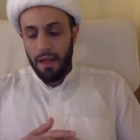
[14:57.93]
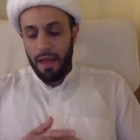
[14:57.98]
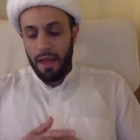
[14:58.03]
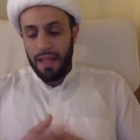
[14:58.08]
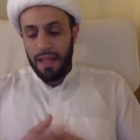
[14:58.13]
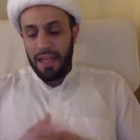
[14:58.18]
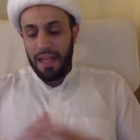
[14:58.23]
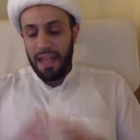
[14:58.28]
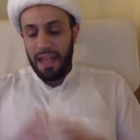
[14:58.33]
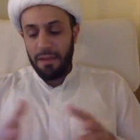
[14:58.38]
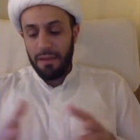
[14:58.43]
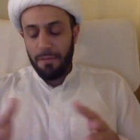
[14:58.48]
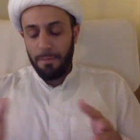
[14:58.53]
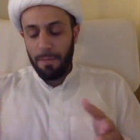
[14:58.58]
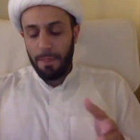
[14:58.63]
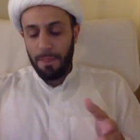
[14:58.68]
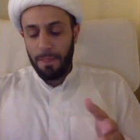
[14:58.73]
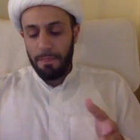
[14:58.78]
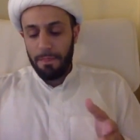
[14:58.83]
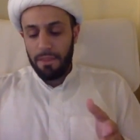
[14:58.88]

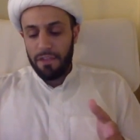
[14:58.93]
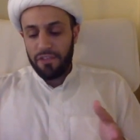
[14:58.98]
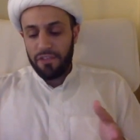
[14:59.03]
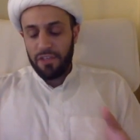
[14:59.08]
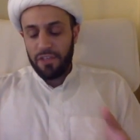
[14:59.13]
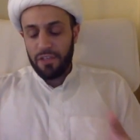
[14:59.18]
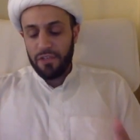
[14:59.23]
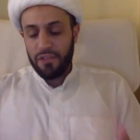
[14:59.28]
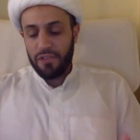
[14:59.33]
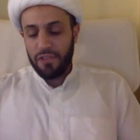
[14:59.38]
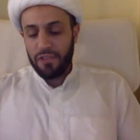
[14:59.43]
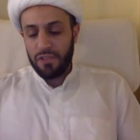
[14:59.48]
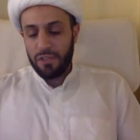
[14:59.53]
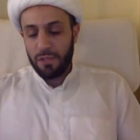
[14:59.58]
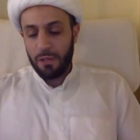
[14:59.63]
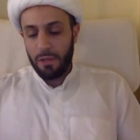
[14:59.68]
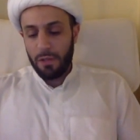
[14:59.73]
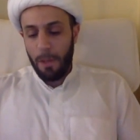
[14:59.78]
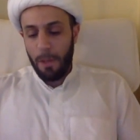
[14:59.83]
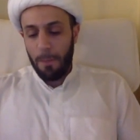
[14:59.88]
again, this
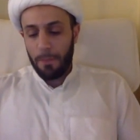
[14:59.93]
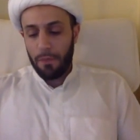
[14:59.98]
is a